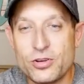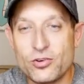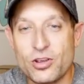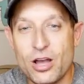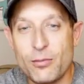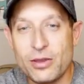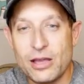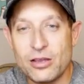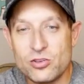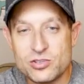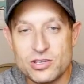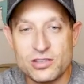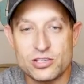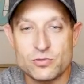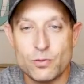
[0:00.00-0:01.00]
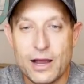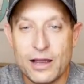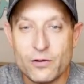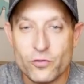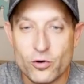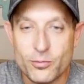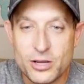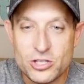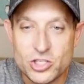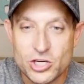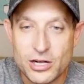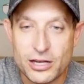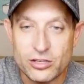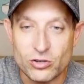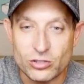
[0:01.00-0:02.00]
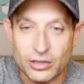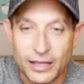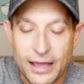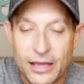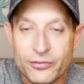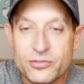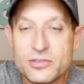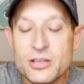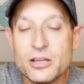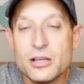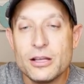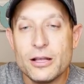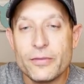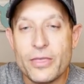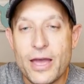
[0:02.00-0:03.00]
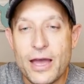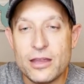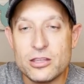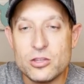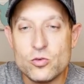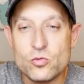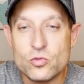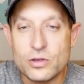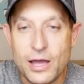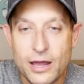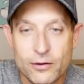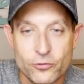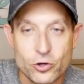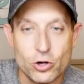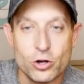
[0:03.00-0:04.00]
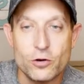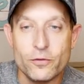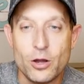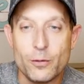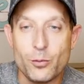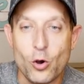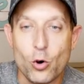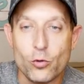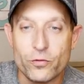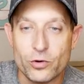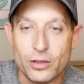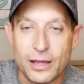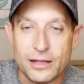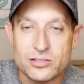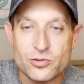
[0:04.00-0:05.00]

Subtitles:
you're coming out, you see this rock formation on your left that you kind of curve up over that.